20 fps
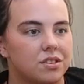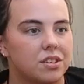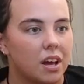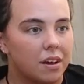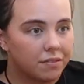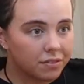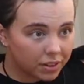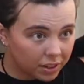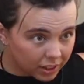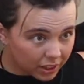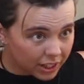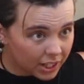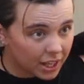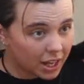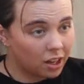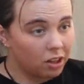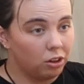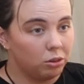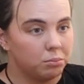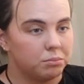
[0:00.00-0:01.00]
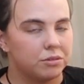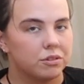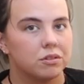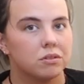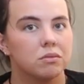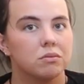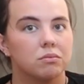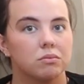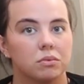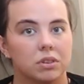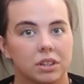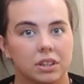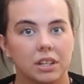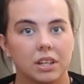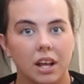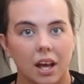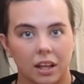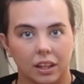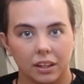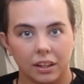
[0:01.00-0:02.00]
Definitely helps with the
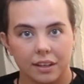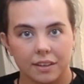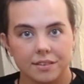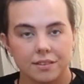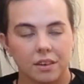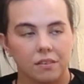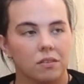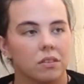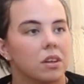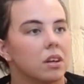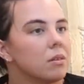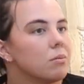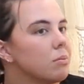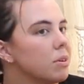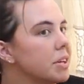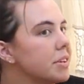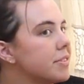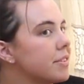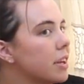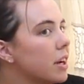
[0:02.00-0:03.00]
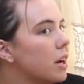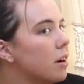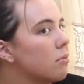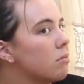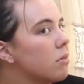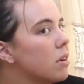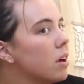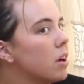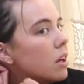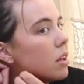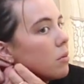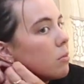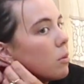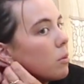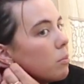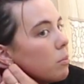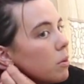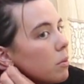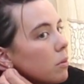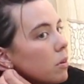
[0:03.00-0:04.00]
necklace. I feel like it breaks it up. And I'm
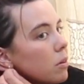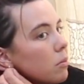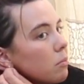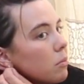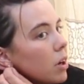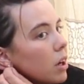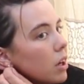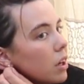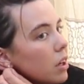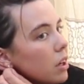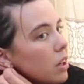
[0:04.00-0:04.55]
gonna put in my